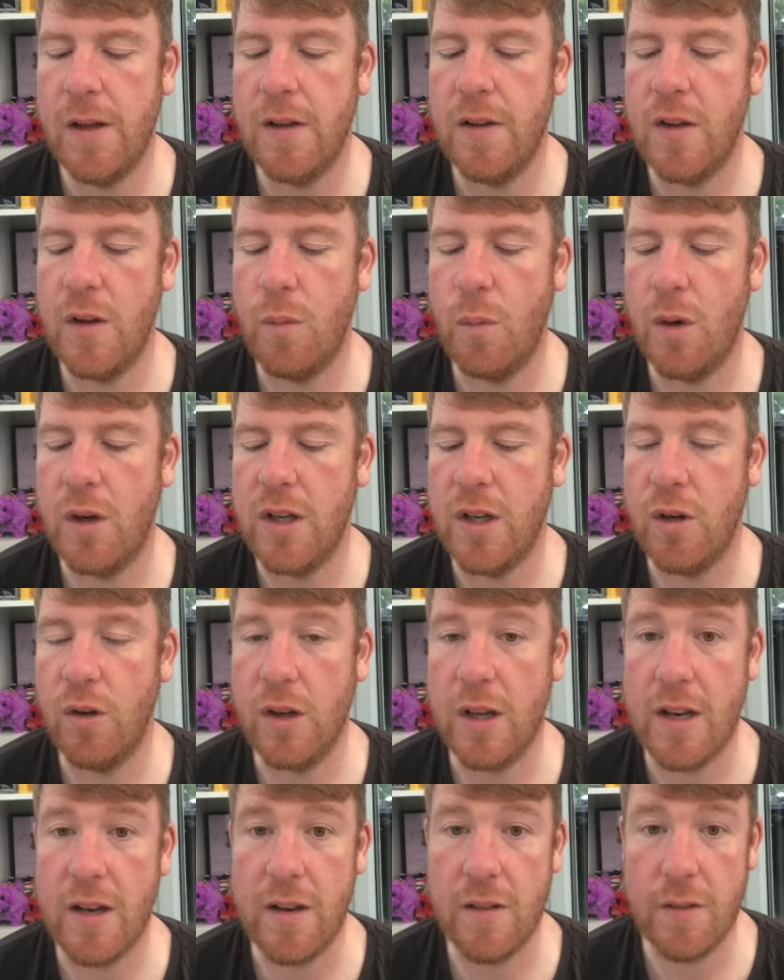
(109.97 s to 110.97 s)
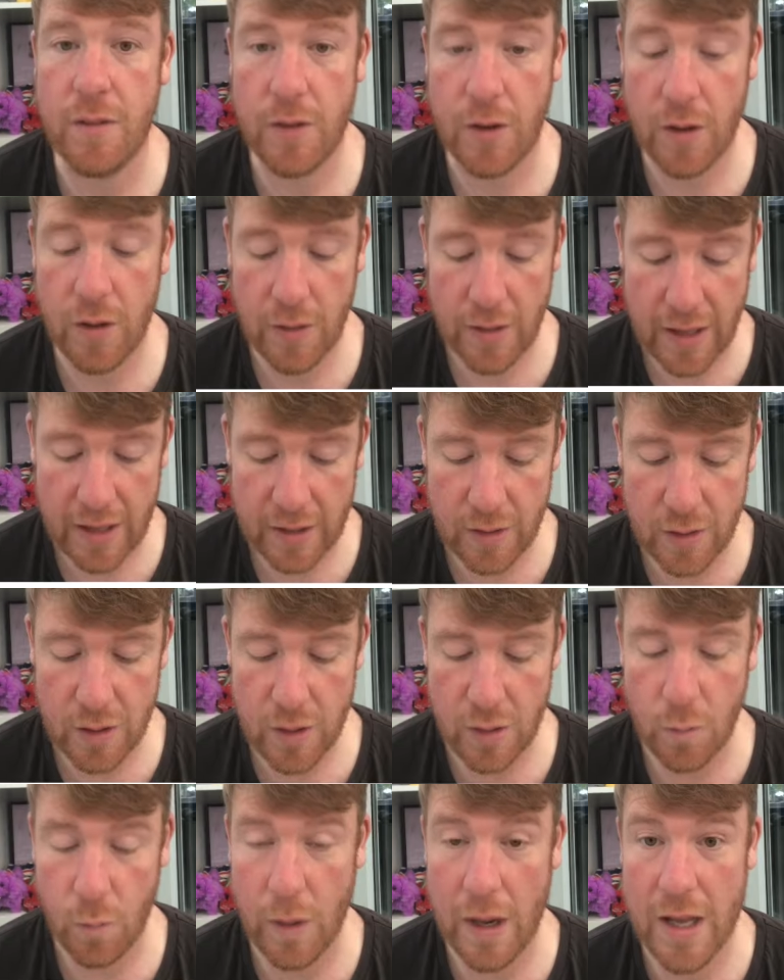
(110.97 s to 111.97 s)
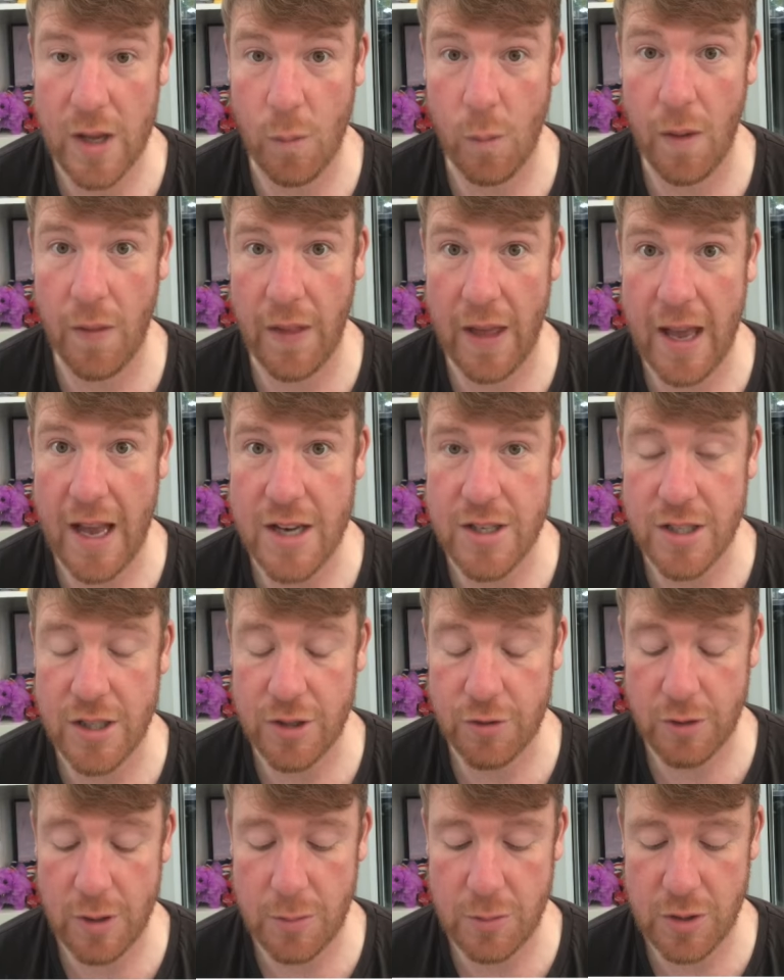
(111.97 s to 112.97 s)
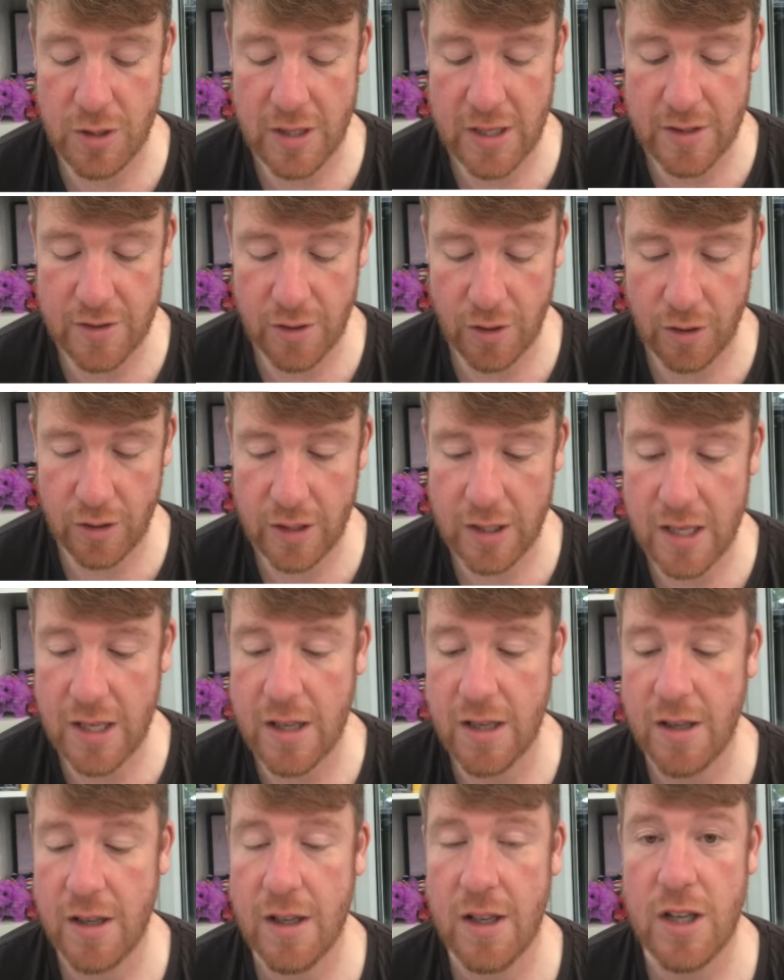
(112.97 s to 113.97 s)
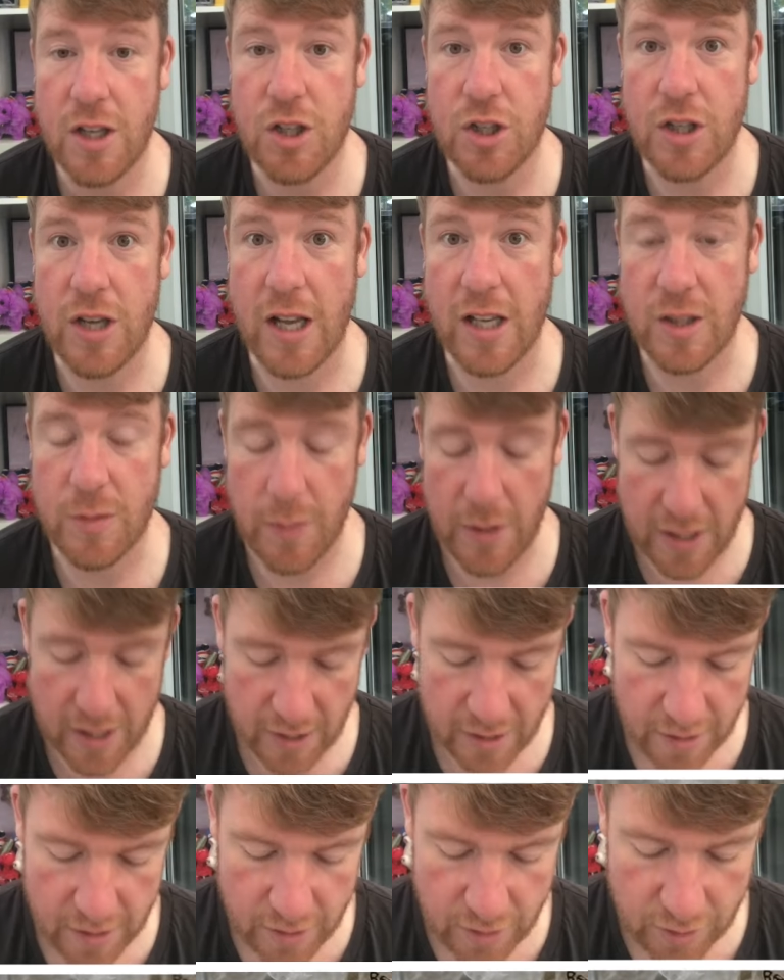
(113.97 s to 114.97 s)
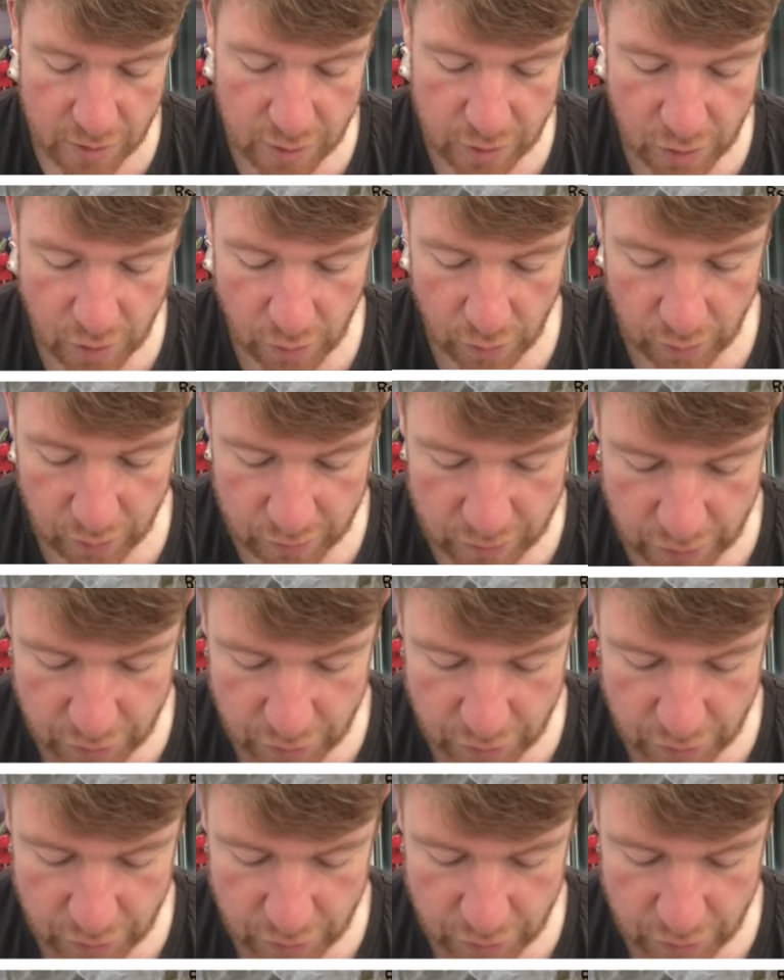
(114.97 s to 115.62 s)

The one you're looking for, that where you want that edge inscription, is on the Shakespeare Skulls the